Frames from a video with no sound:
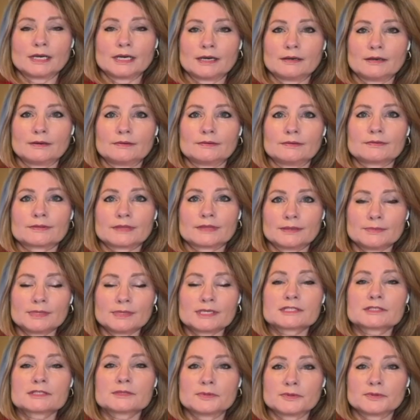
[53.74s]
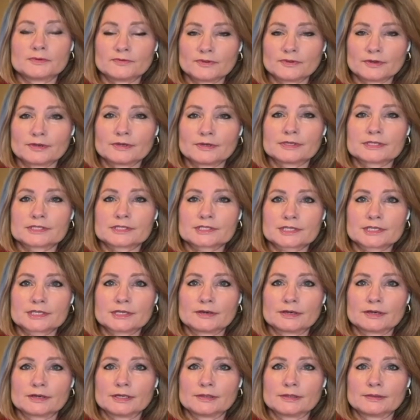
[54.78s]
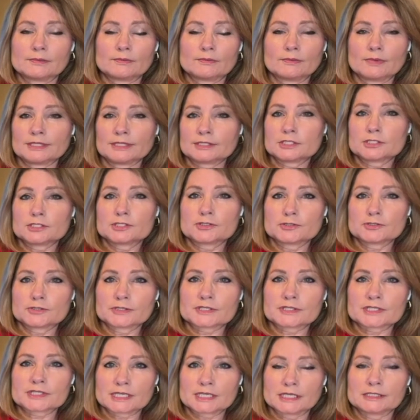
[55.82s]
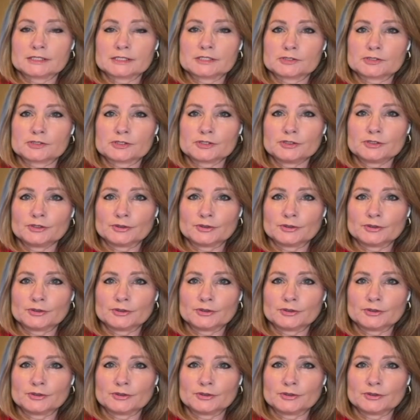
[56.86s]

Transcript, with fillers: Wow, that must have been very scary. What did you decide to